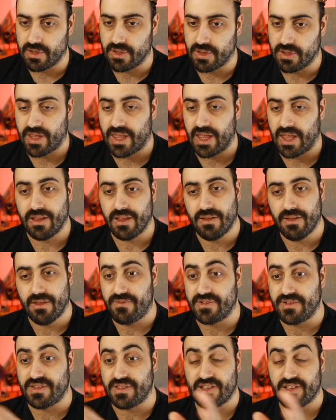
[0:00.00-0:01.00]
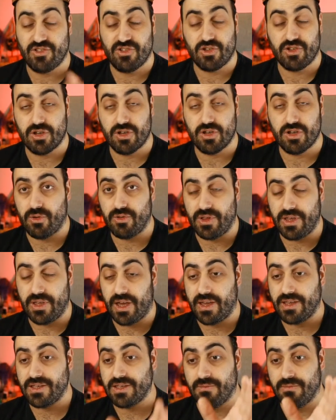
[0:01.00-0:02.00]
But again, fantastic job on the
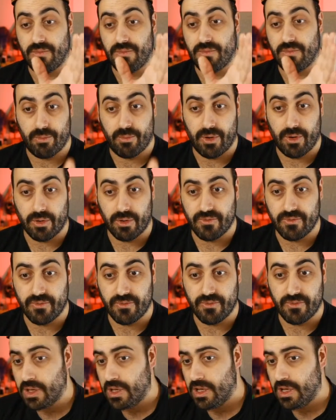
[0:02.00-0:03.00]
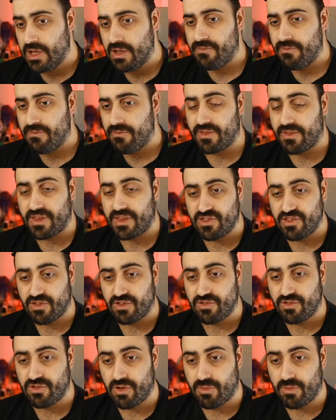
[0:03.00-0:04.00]
eyes. I'm very proud of you.
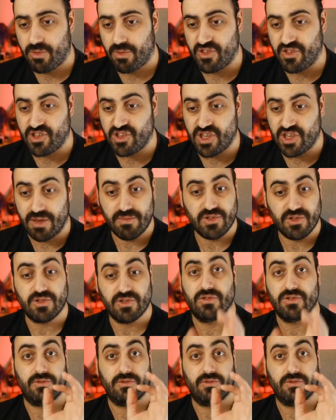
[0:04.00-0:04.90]
Fantastic job on the gems.